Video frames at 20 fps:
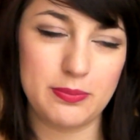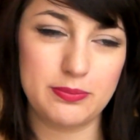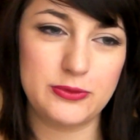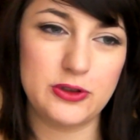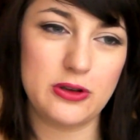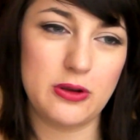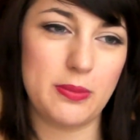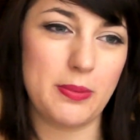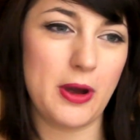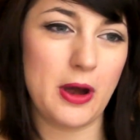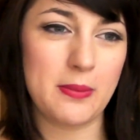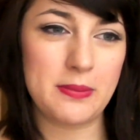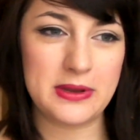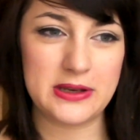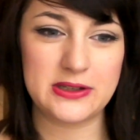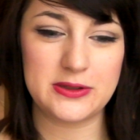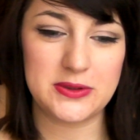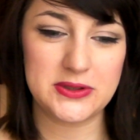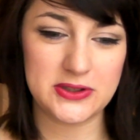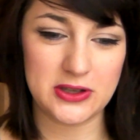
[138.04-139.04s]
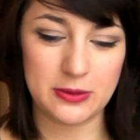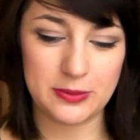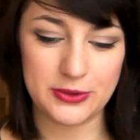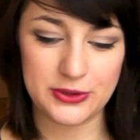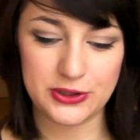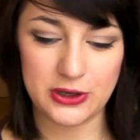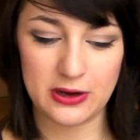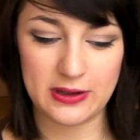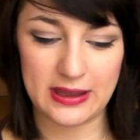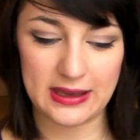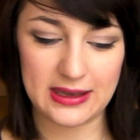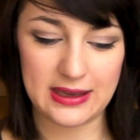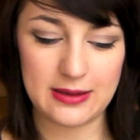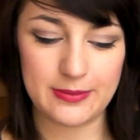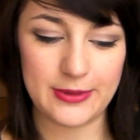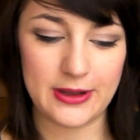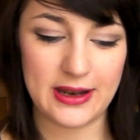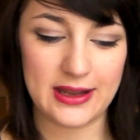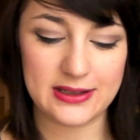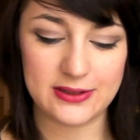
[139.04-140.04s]
do a pump into a sample jar and then
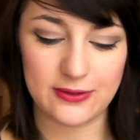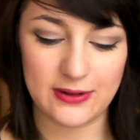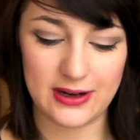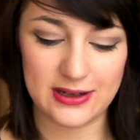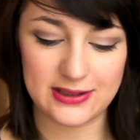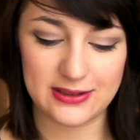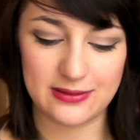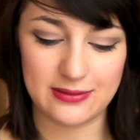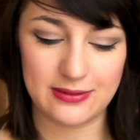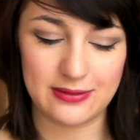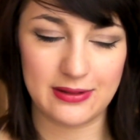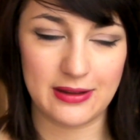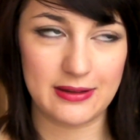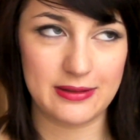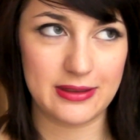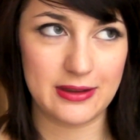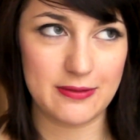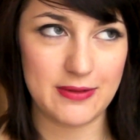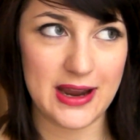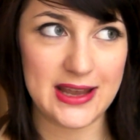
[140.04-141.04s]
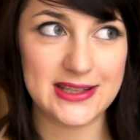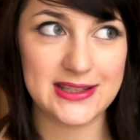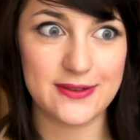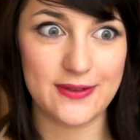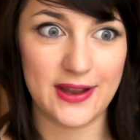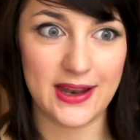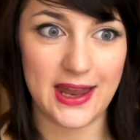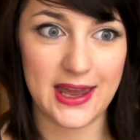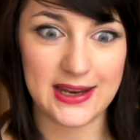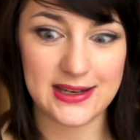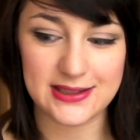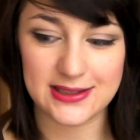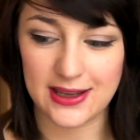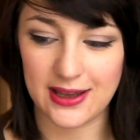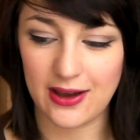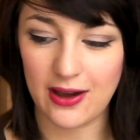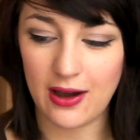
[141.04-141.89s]
keep the rest for later.